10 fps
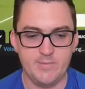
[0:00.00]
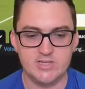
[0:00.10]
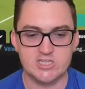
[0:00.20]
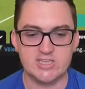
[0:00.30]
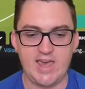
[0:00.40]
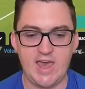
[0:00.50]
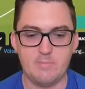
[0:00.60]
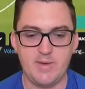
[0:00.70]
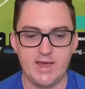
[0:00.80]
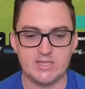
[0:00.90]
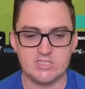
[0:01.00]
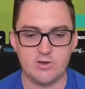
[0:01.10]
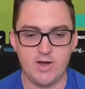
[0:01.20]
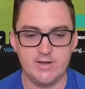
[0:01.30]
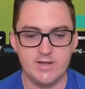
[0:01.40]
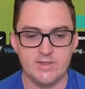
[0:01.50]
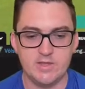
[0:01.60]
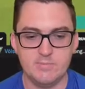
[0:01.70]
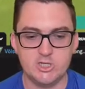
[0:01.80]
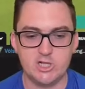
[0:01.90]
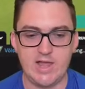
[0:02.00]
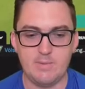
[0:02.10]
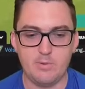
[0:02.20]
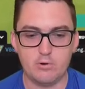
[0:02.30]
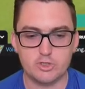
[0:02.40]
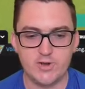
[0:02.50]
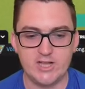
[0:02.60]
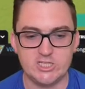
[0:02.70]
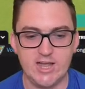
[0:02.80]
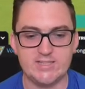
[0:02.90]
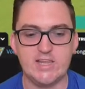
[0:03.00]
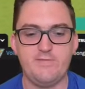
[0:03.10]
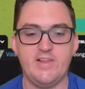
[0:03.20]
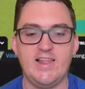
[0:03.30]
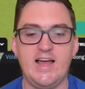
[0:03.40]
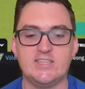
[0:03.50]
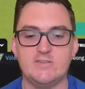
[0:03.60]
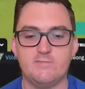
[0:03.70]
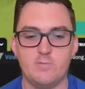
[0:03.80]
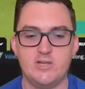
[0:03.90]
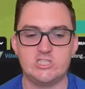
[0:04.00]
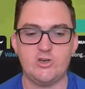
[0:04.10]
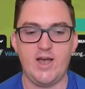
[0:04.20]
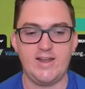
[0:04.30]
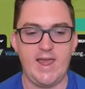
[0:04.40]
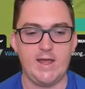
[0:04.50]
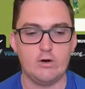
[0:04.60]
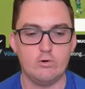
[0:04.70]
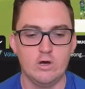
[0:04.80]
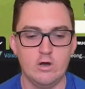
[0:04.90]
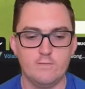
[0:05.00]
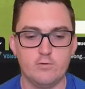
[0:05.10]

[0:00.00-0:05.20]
We just camp outside the Midtjylland box. Great chance there for Larsson from a tight angle.